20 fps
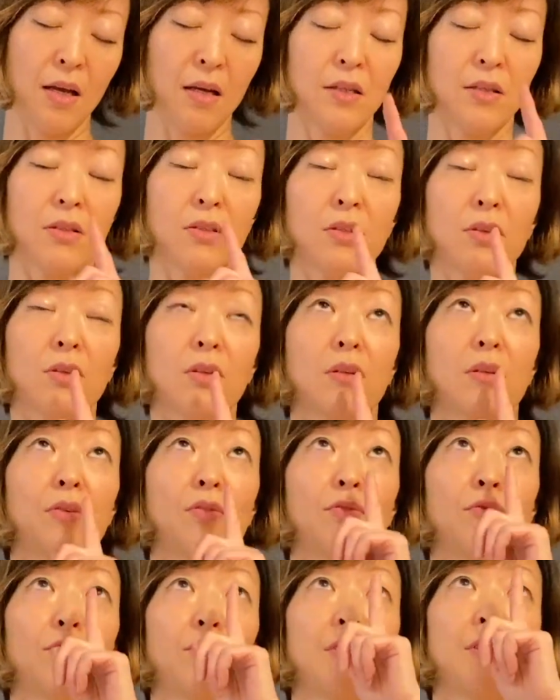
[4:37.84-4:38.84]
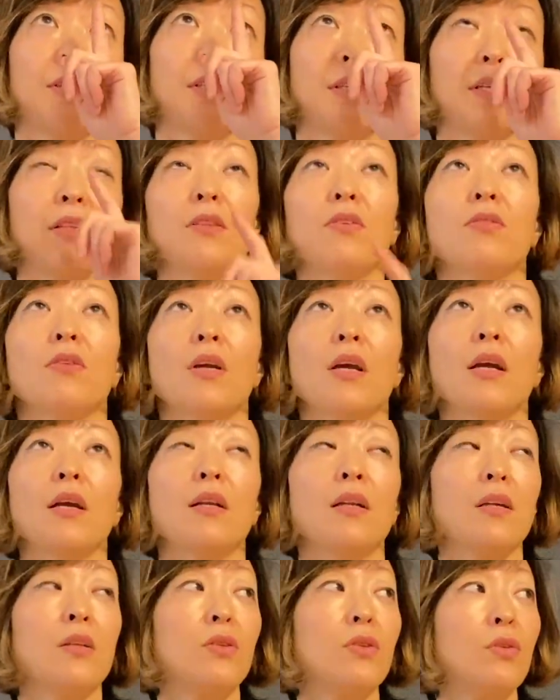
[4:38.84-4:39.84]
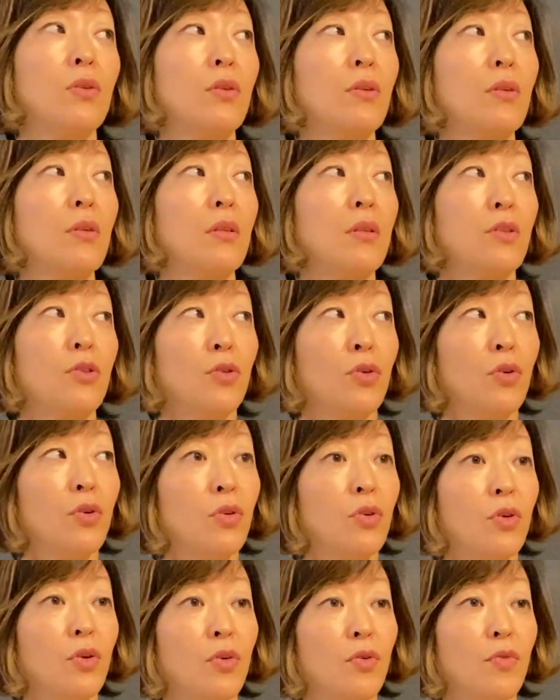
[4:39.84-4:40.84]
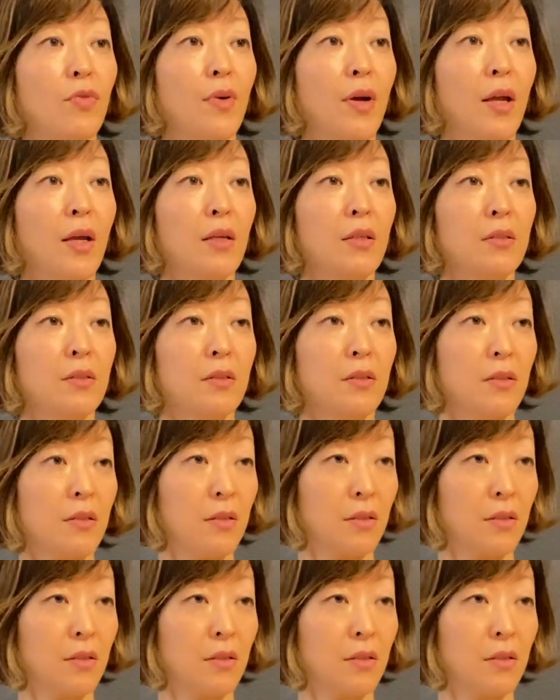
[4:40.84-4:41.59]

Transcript: So first elongate and turn your face